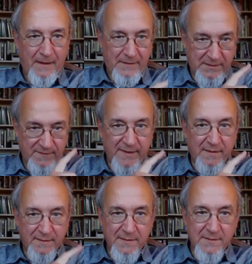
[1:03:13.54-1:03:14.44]
It is
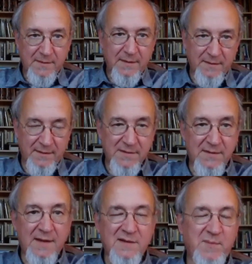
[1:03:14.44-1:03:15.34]
very interesting, and this
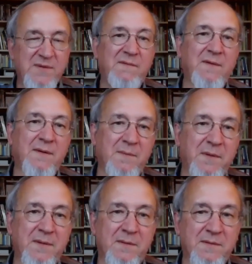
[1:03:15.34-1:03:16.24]
is done specifically
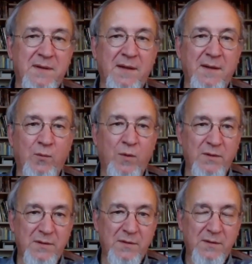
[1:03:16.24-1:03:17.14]
because they
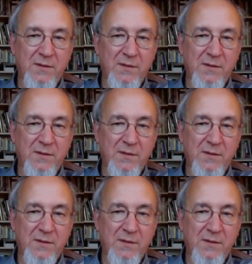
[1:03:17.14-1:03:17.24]
want